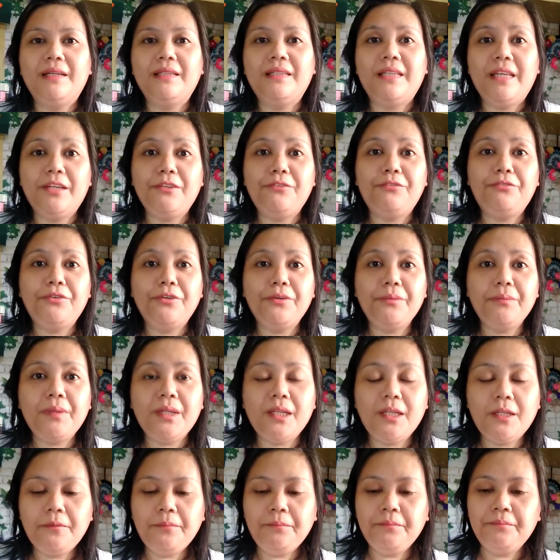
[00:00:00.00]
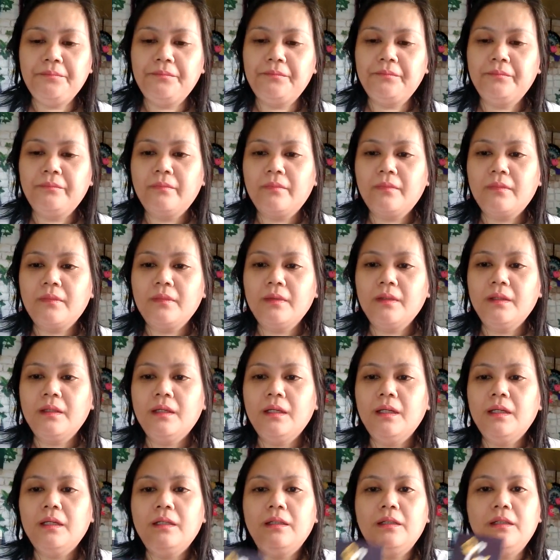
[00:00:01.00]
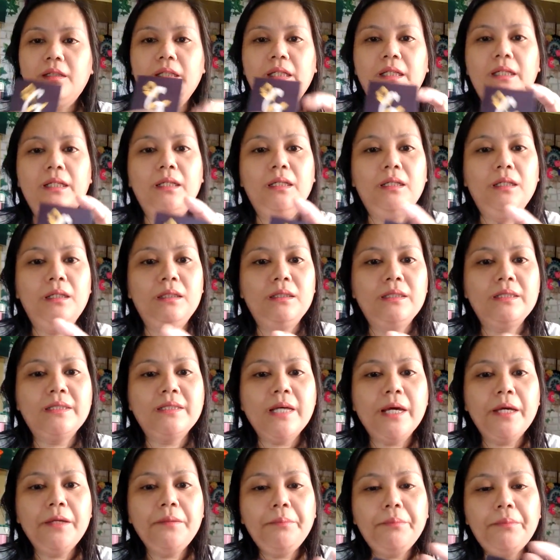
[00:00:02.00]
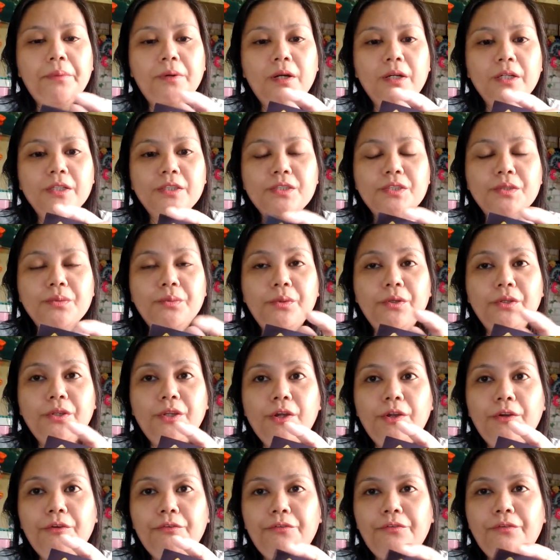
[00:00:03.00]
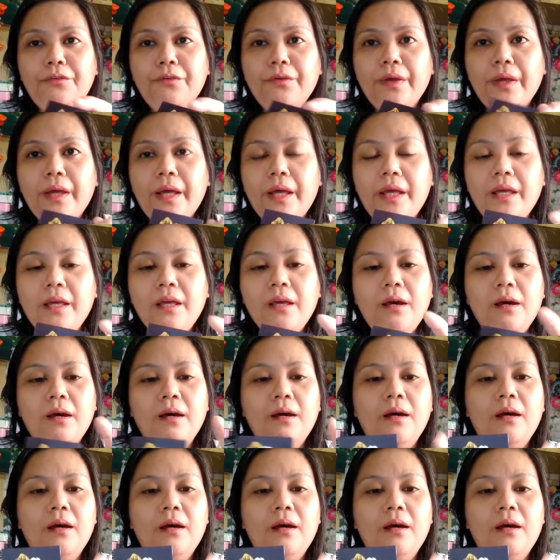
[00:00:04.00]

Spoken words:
did for me. The side parts wouldn't fray,